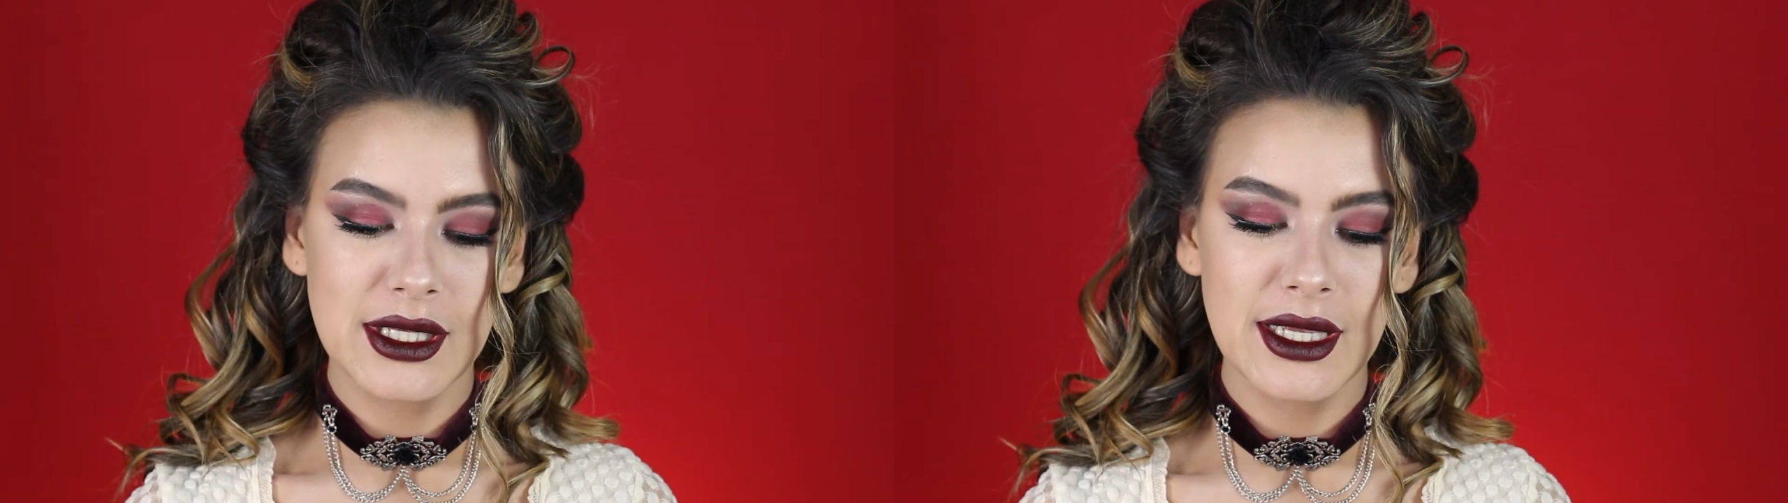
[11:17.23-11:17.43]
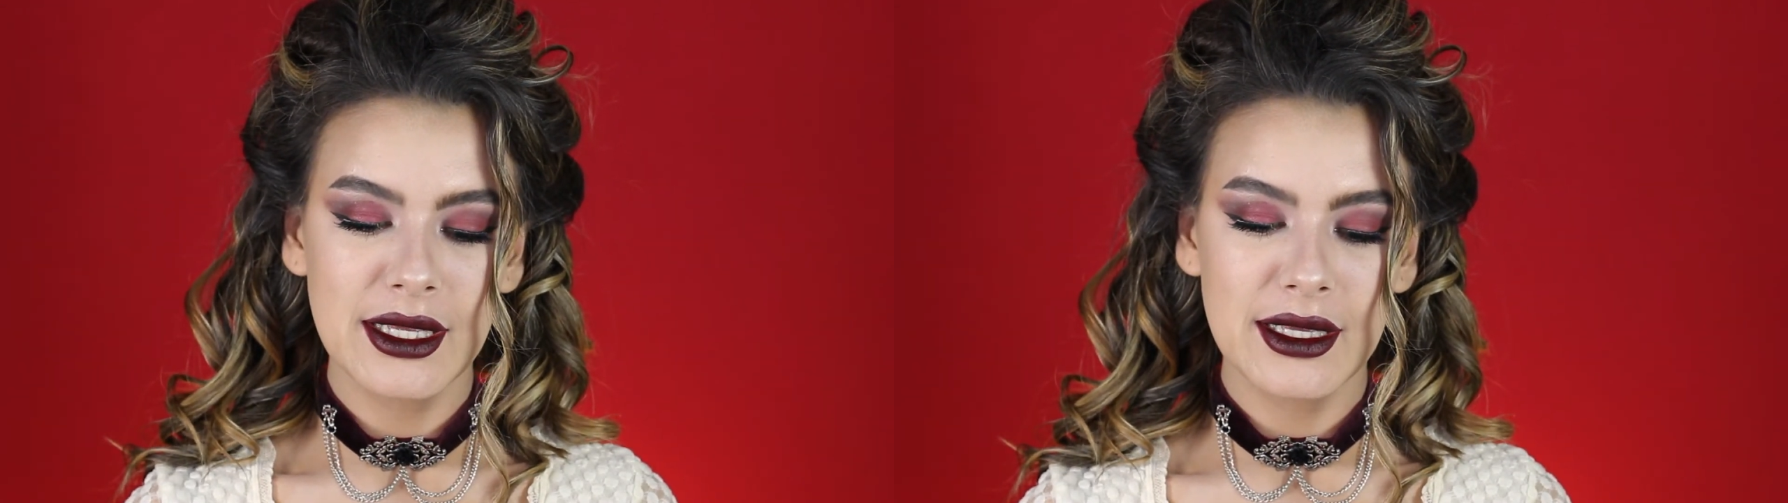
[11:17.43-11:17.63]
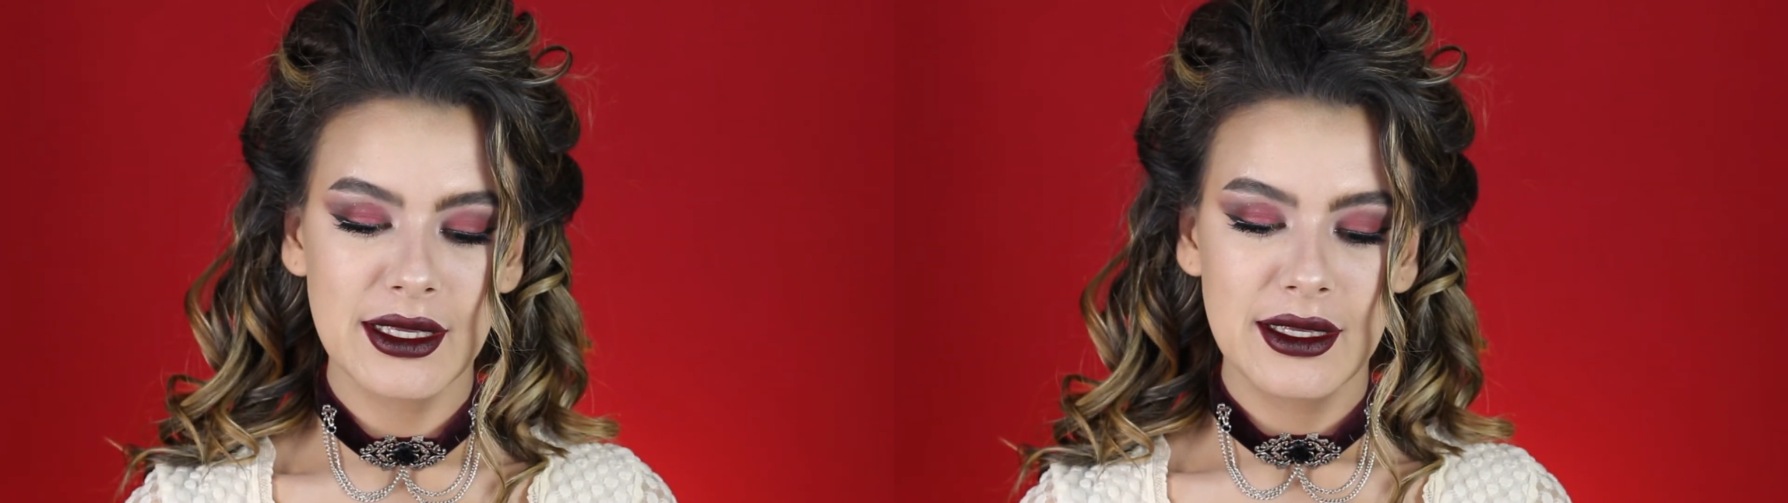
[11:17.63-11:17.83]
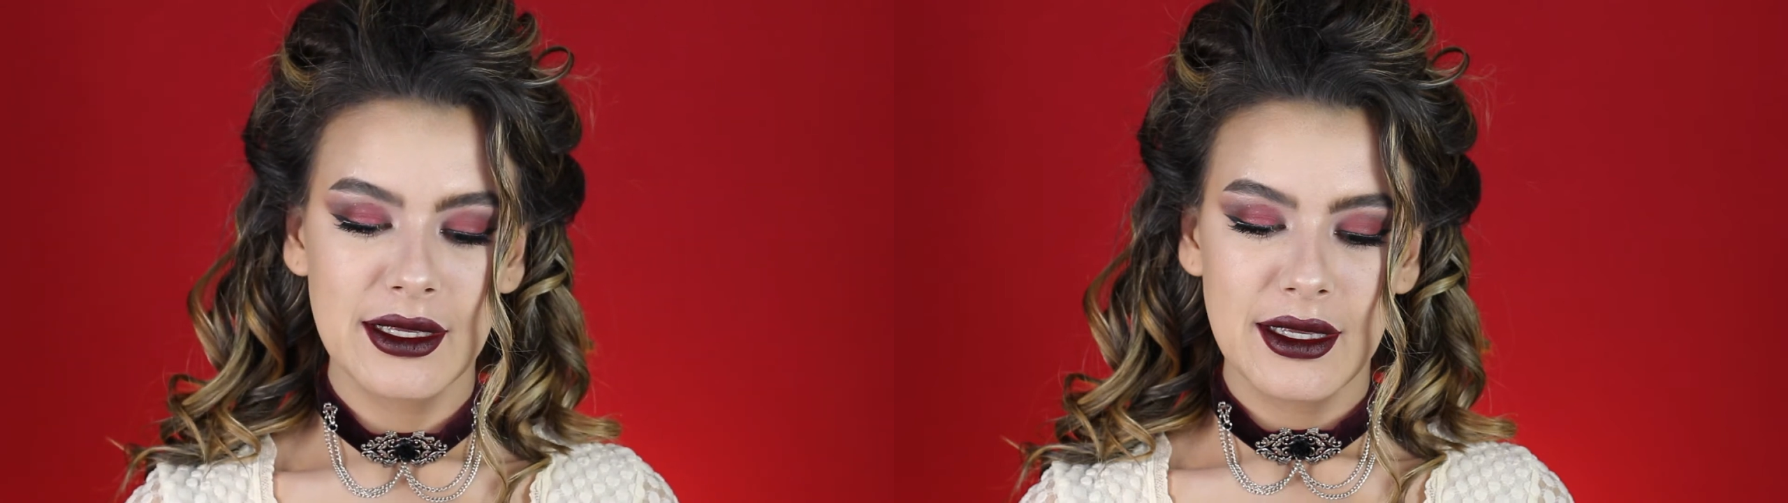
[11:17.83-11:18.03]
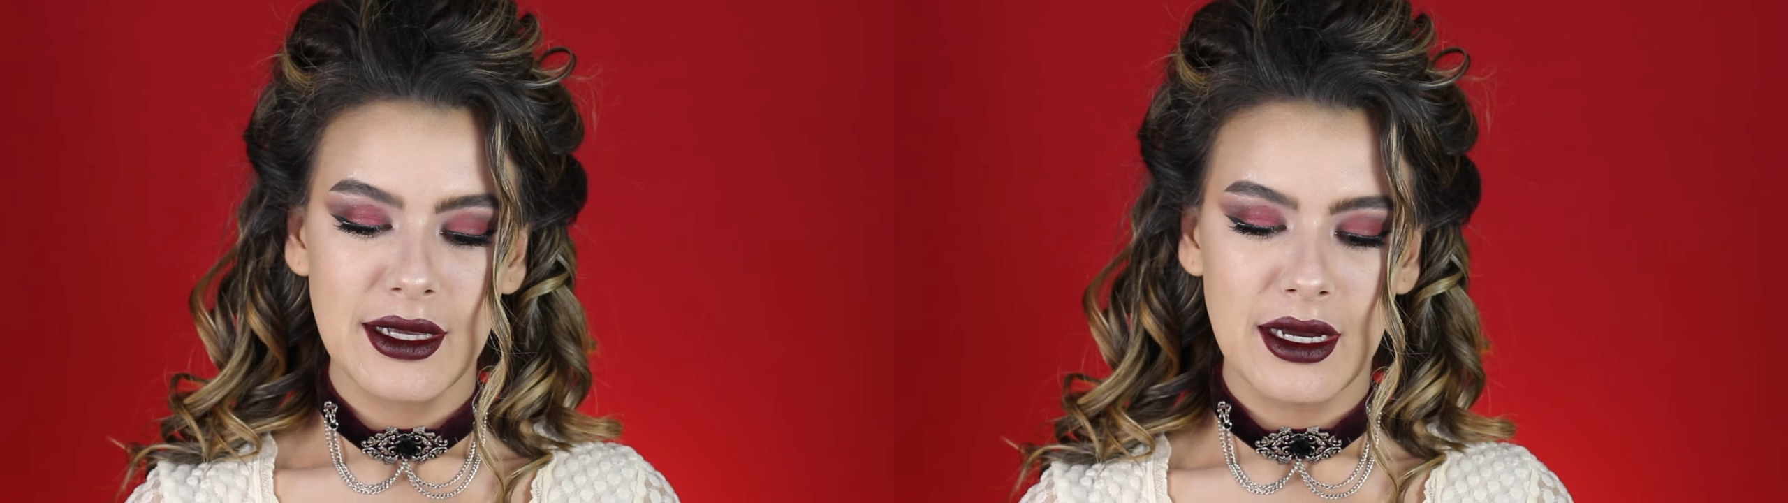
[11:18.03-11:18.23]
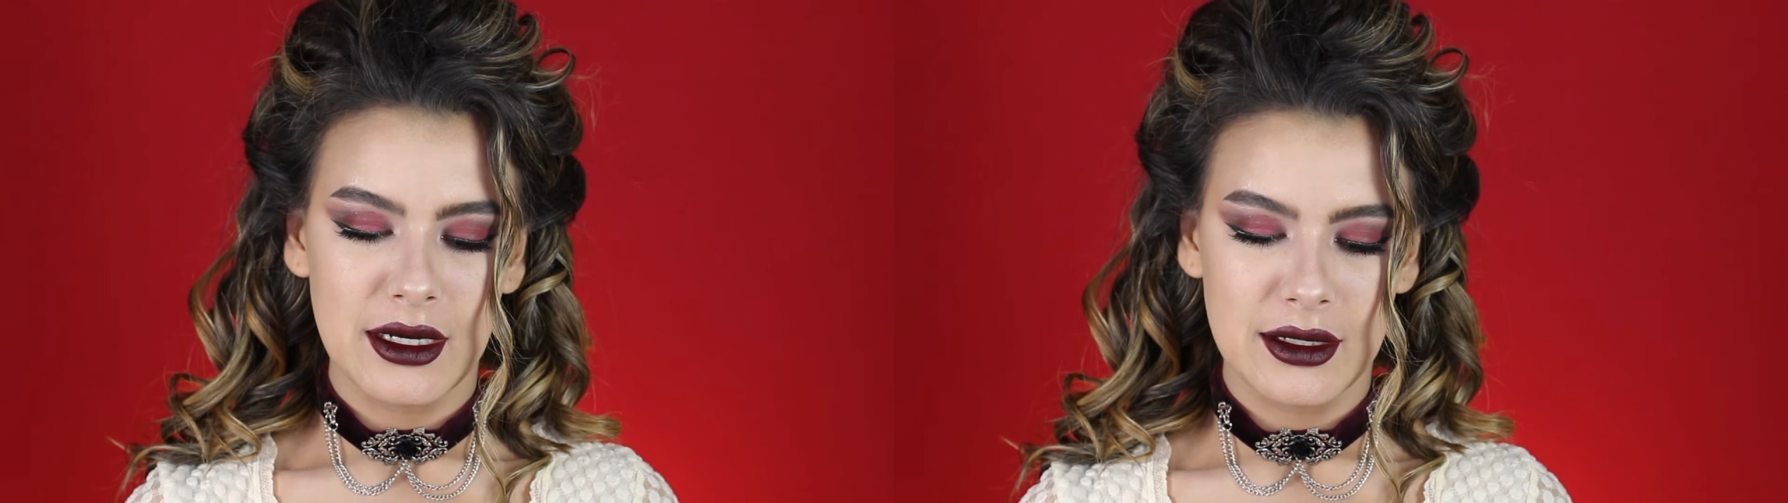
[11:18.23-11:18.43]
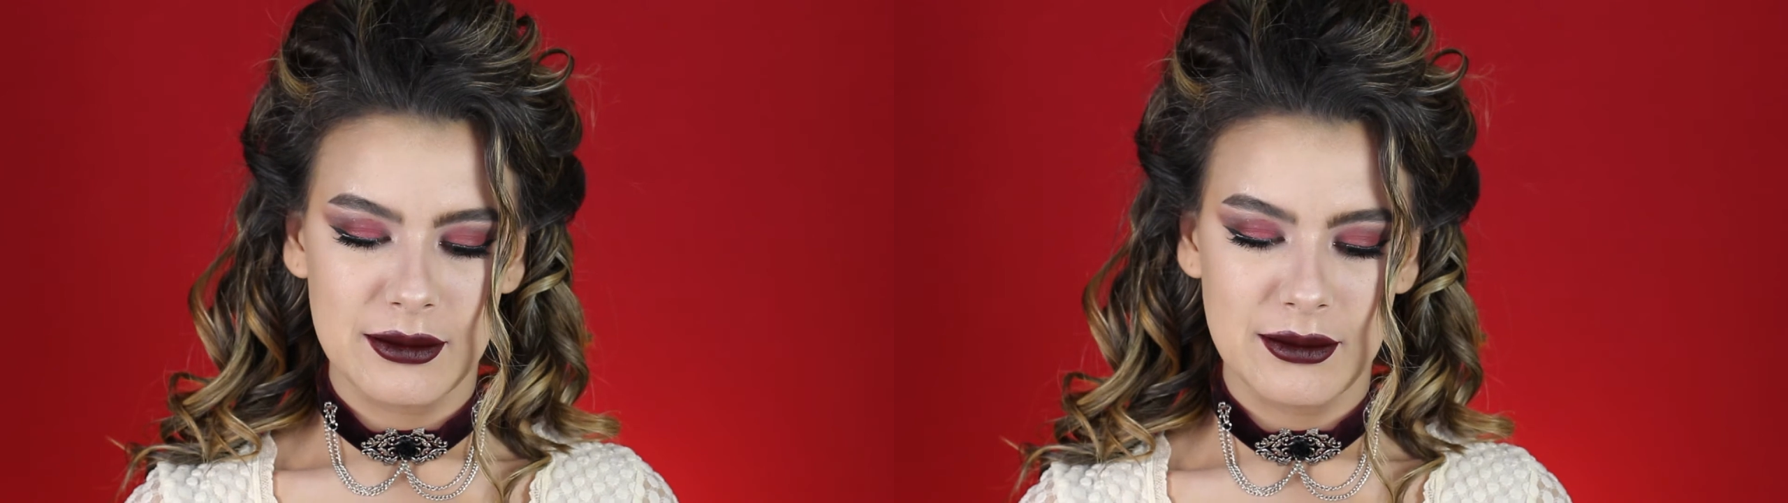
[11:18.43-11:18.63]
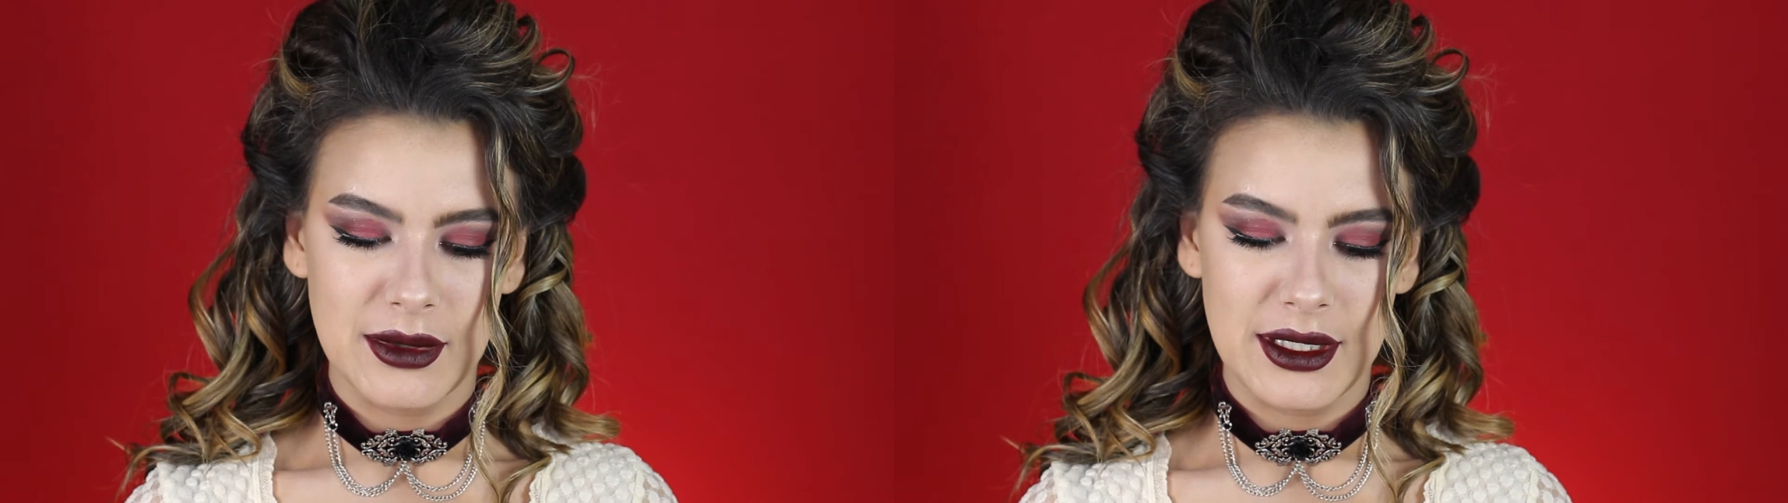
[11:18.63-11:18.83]
like.
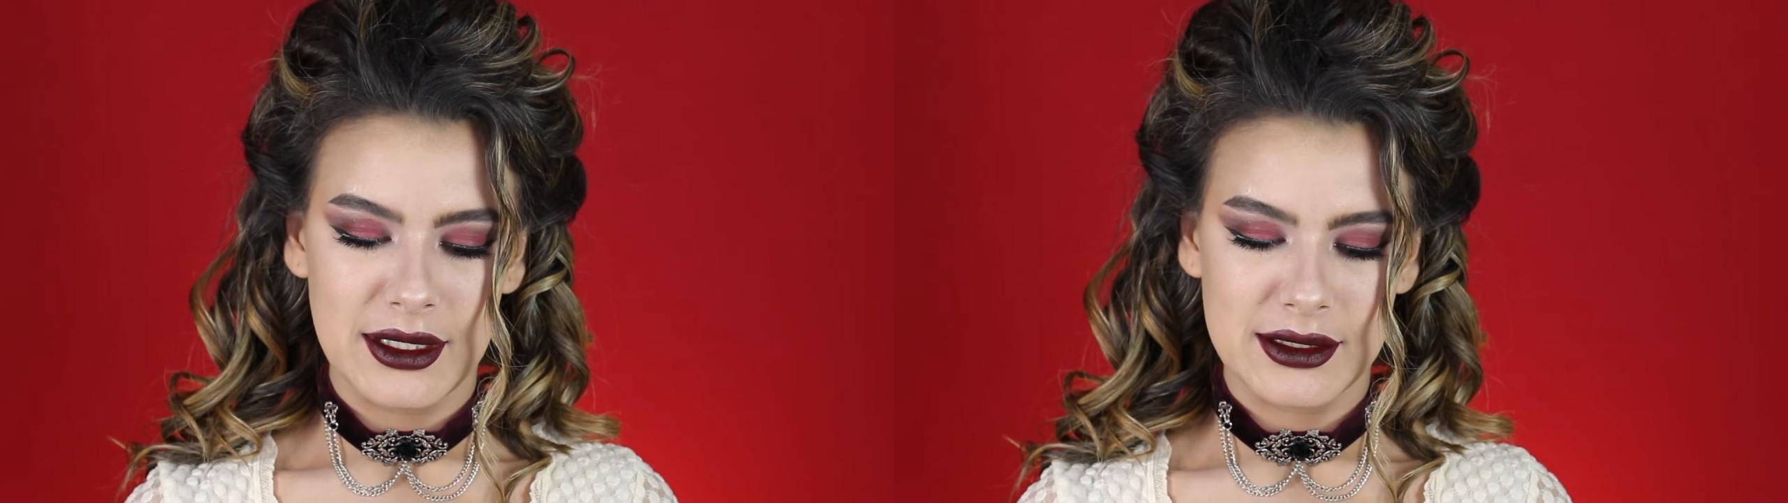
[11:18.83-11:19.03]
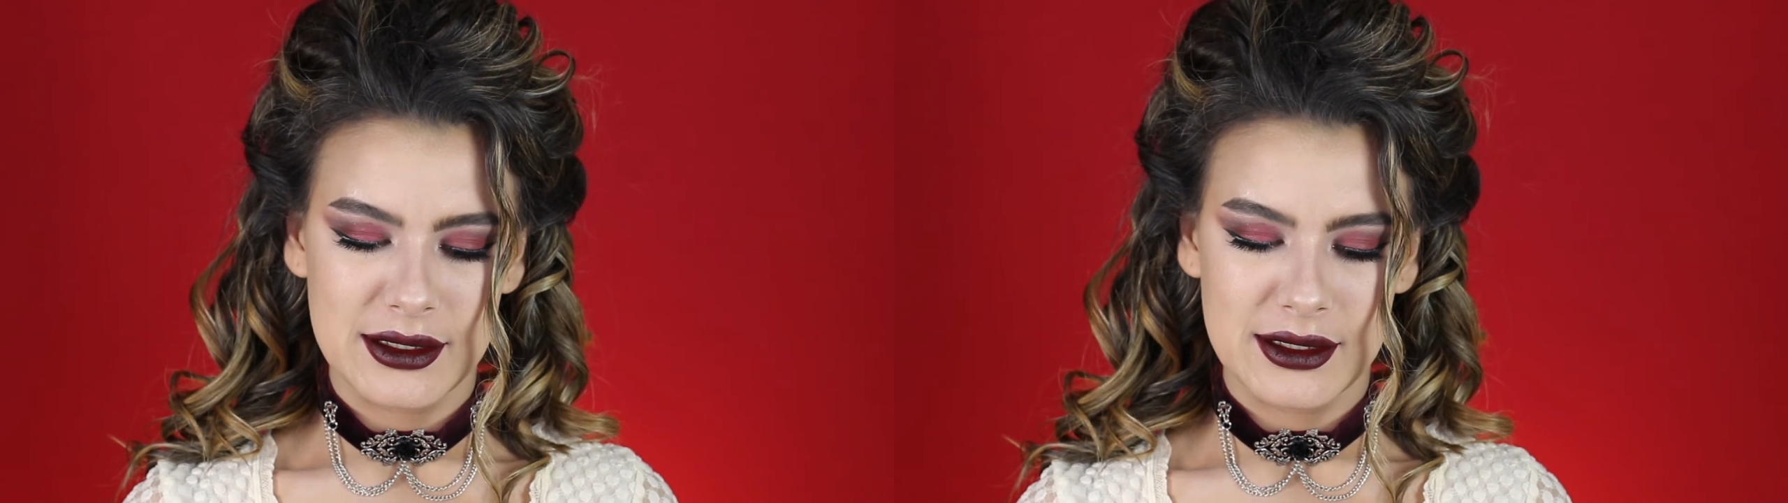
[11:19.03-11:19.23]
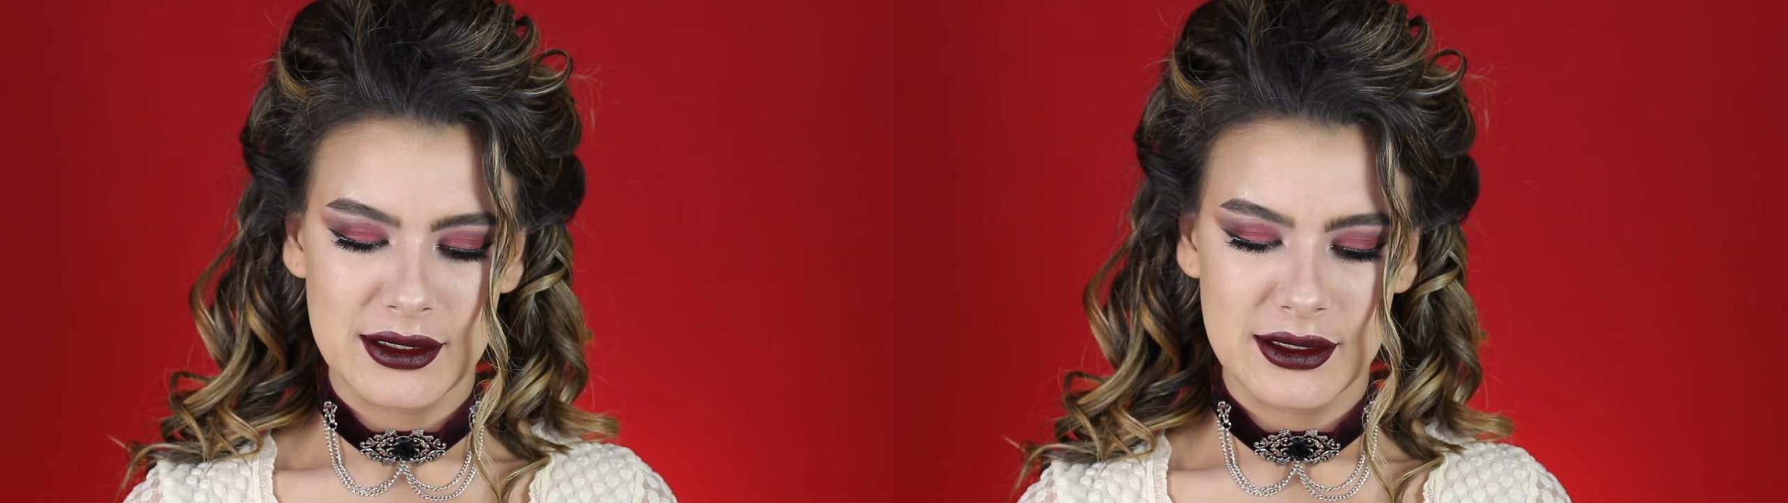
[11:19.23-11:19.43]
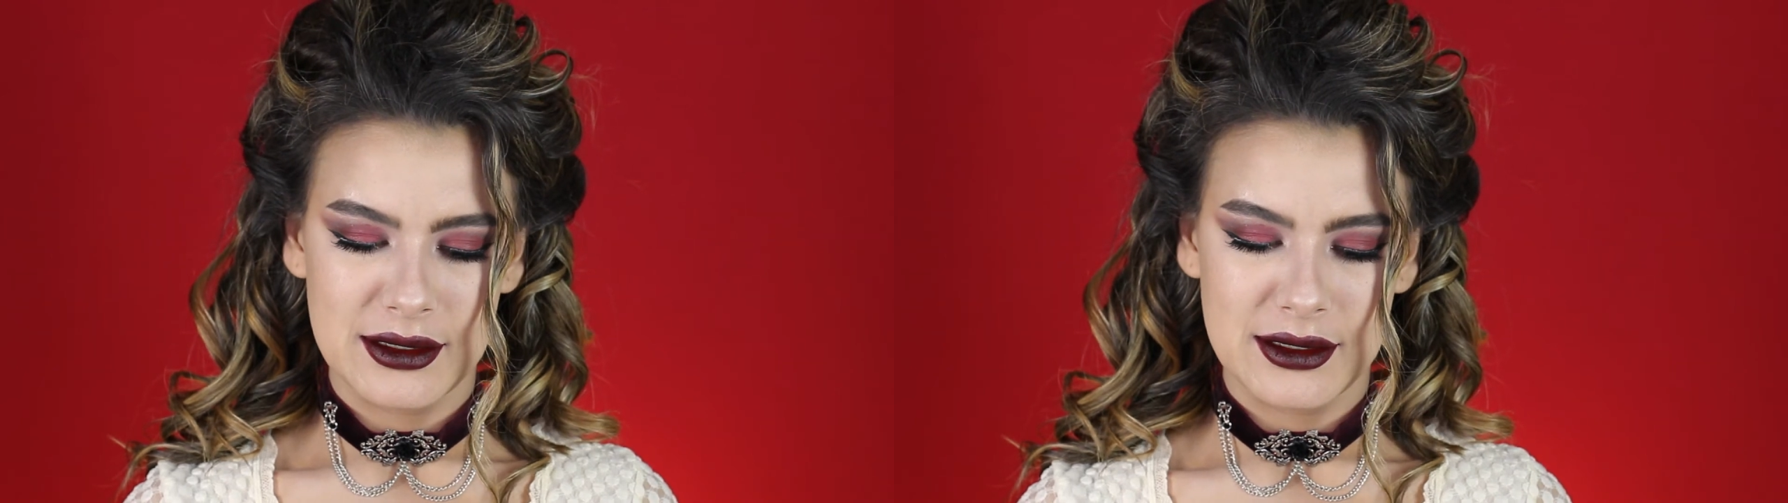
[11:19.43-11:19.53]
It's